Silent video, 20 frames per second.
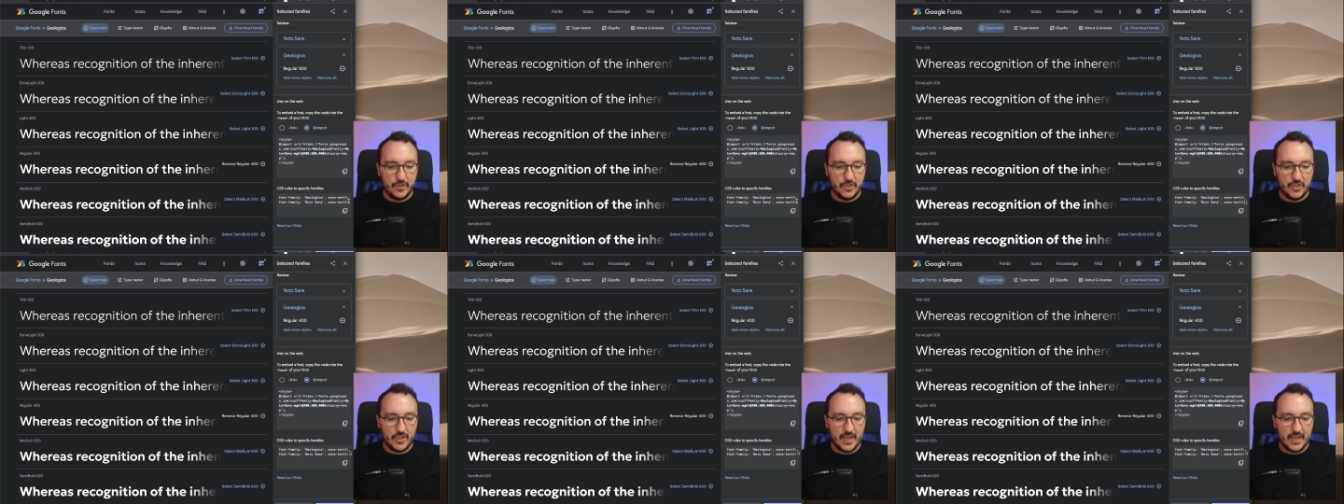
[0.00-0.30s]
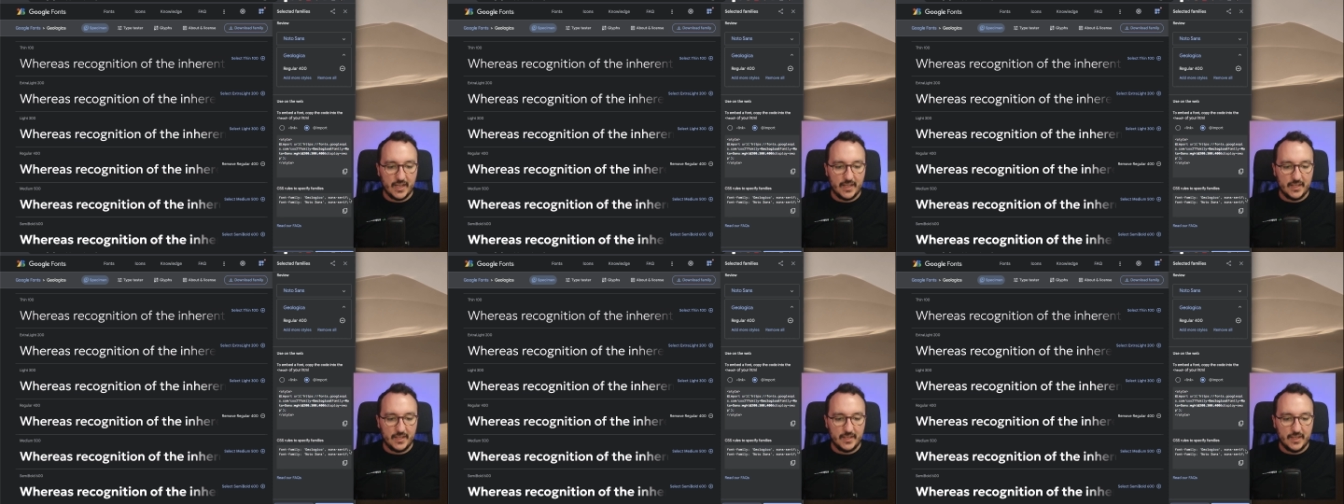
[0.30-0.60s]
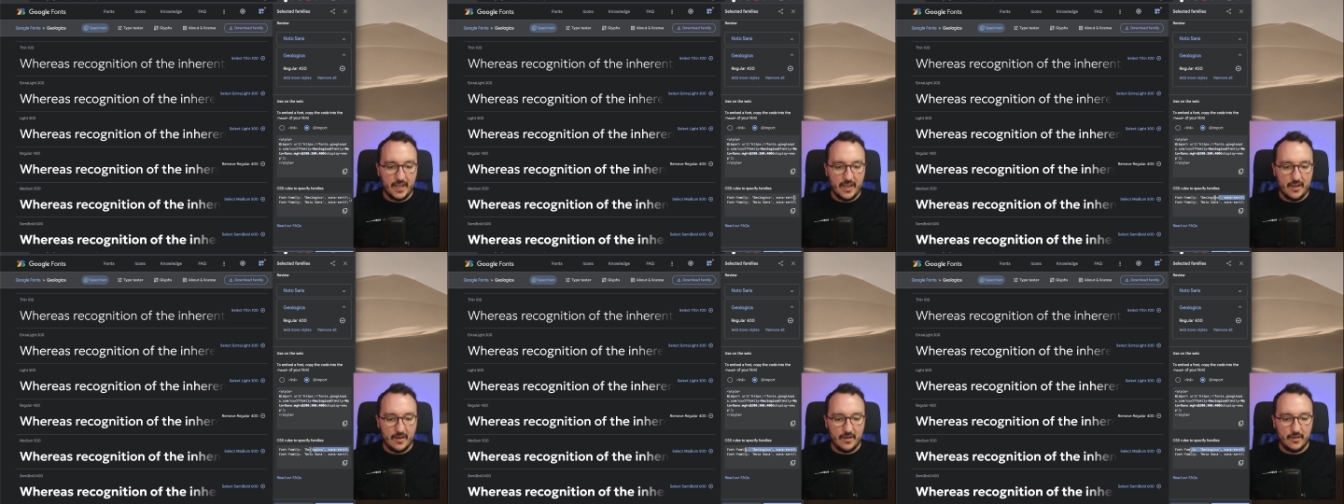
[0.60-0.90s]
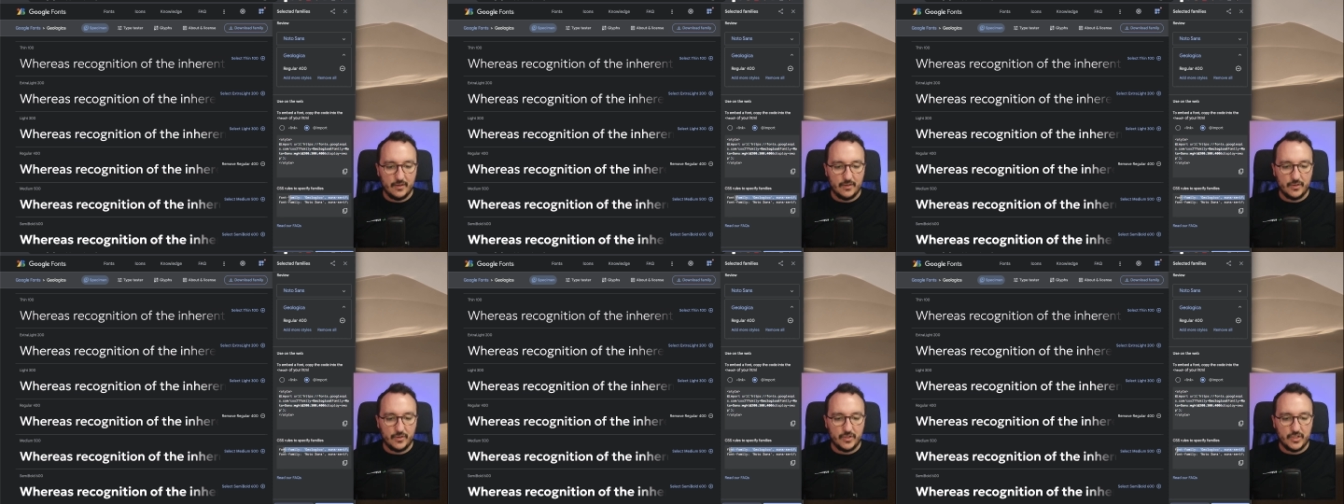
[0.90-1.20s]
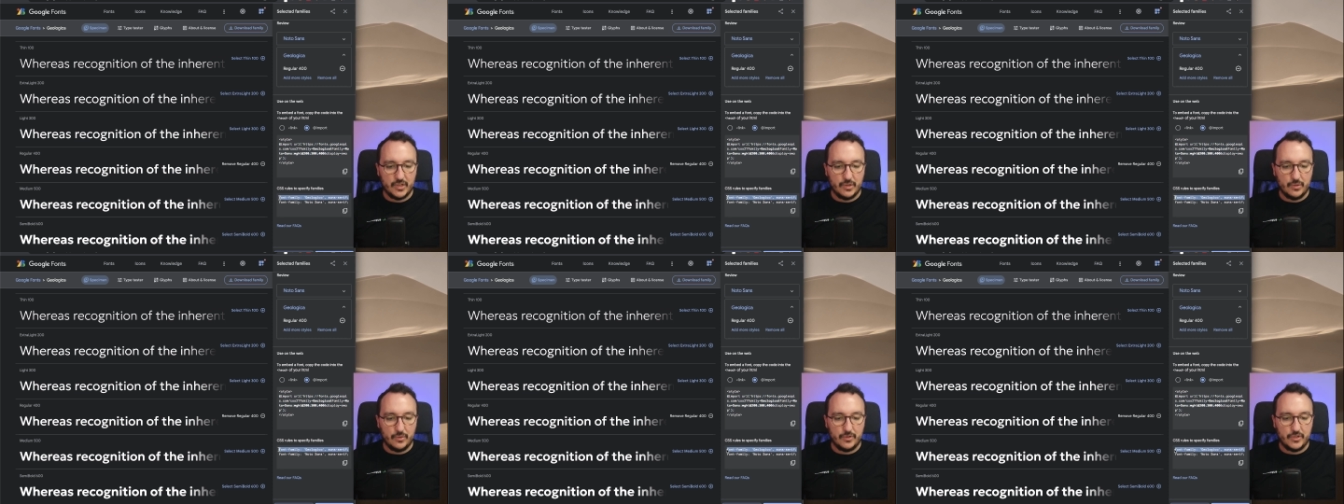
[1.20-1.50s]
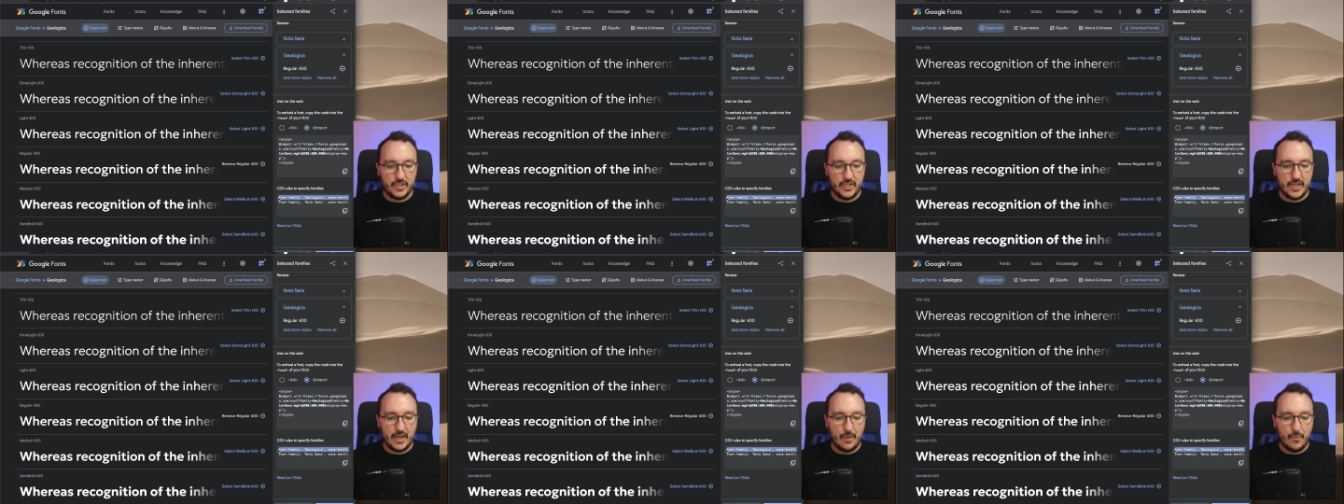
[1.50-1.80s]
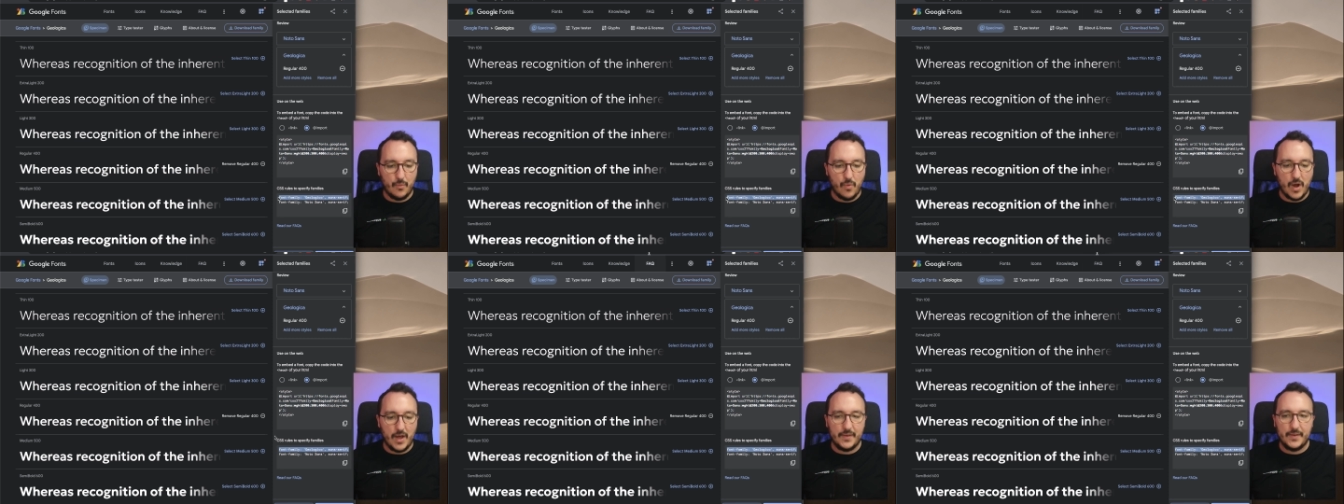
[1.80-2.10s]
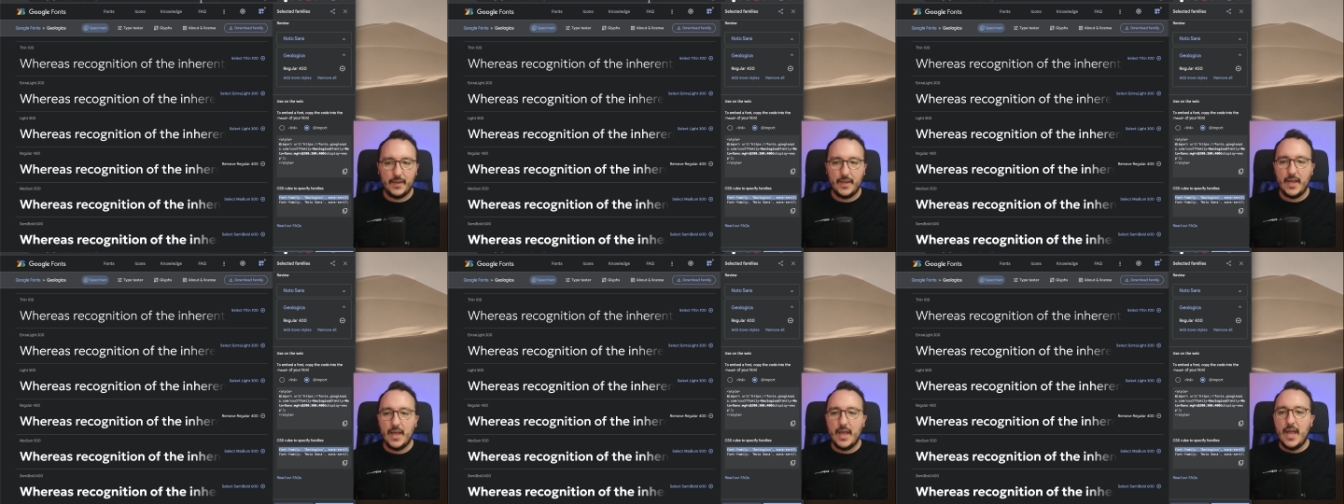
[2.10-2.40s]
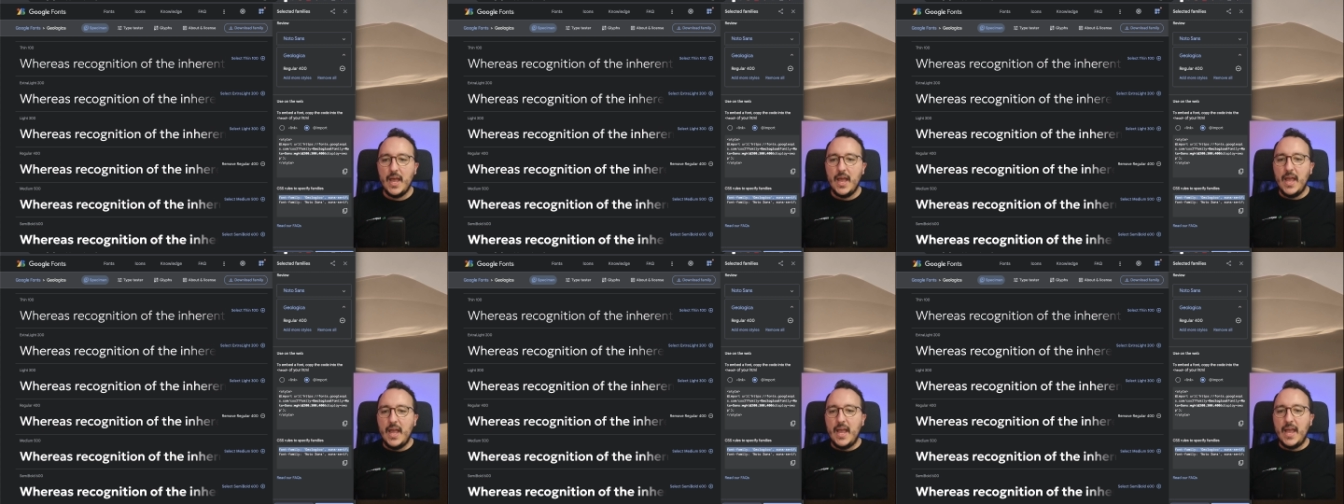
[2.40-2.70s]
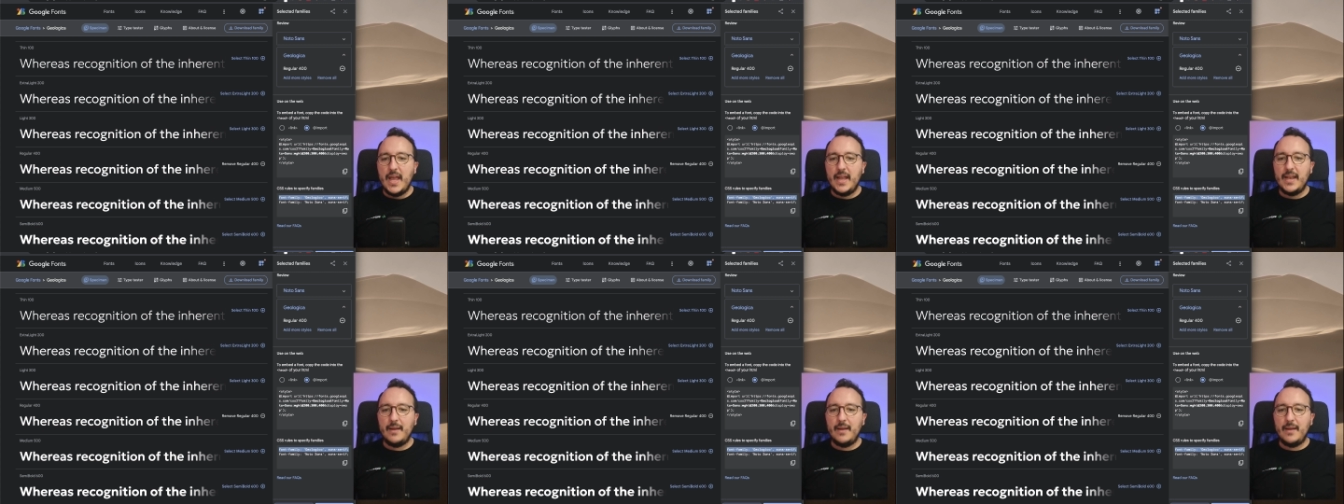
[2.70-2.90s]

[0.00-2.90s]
check here, the Geologica one. And